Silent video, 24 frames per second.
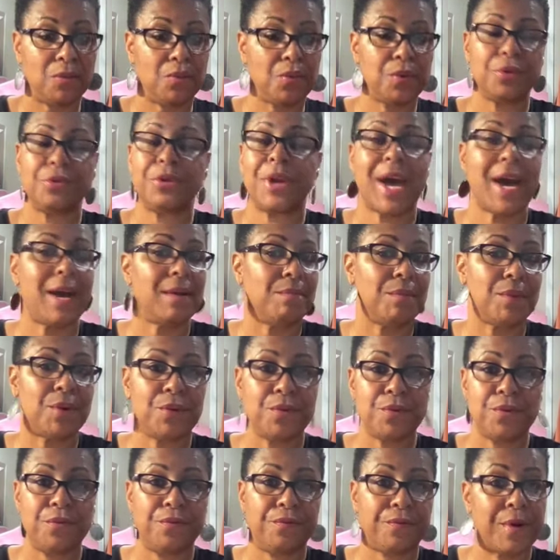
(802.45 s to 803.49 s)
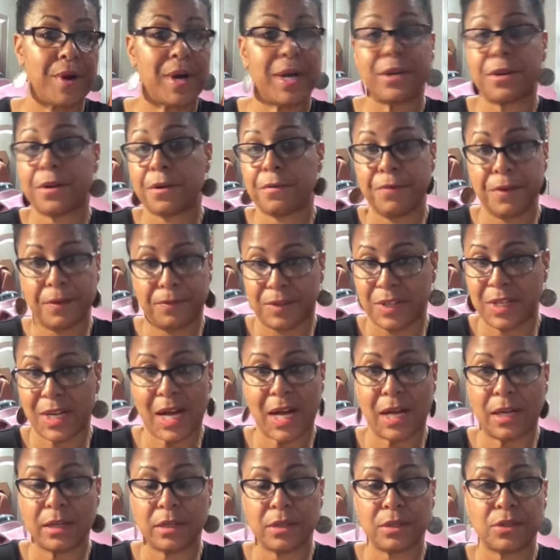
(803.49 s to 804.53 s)
will not move for under $50.
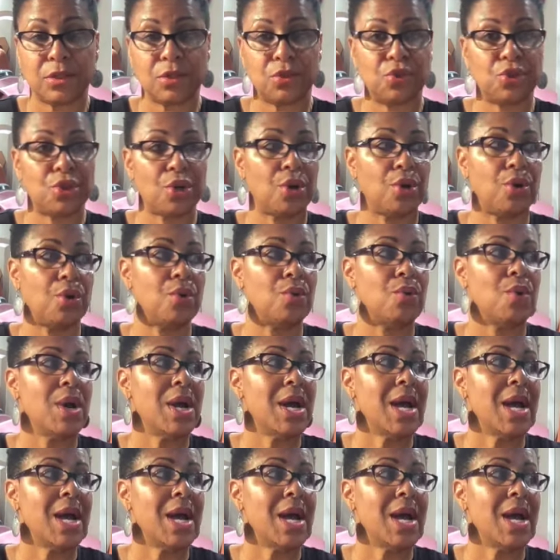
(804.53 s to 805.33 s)
So